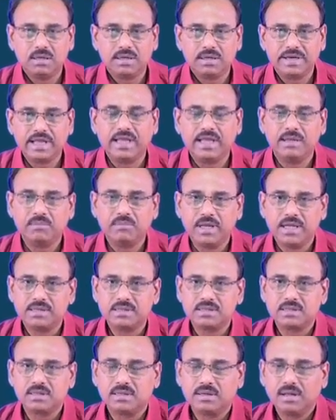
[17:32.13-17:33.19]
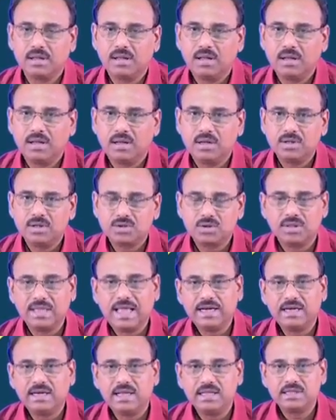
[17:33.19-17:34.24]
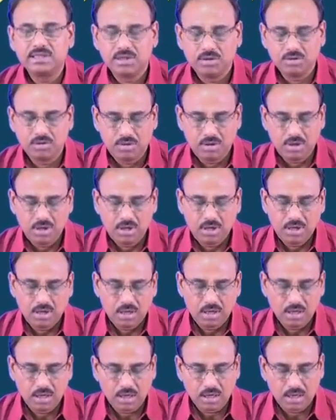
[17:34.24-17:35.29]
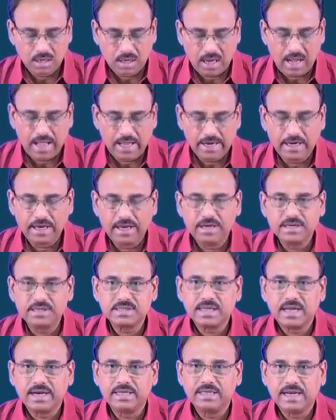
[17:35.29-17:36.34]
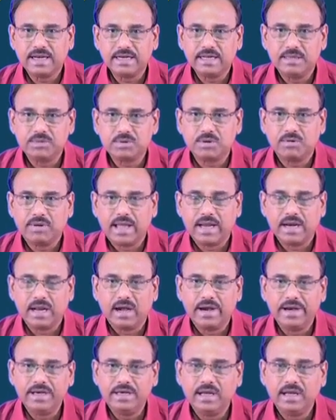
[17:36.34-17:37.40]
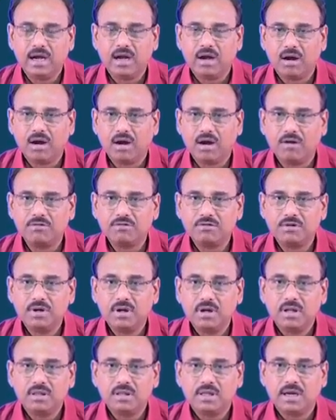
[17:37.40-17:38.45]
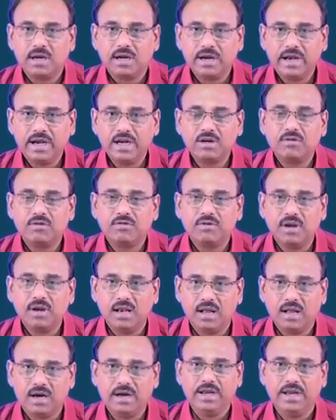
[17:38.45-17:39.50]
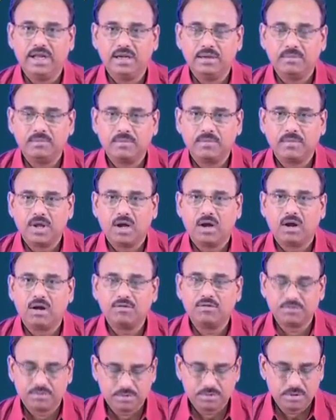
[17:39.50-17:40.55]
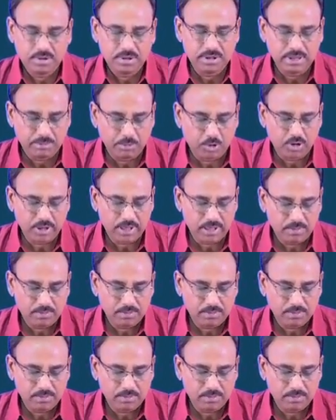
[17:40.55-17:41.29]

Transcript: taking place. So, that tells you an insight, that gives you an idea of the rate of learning of the model.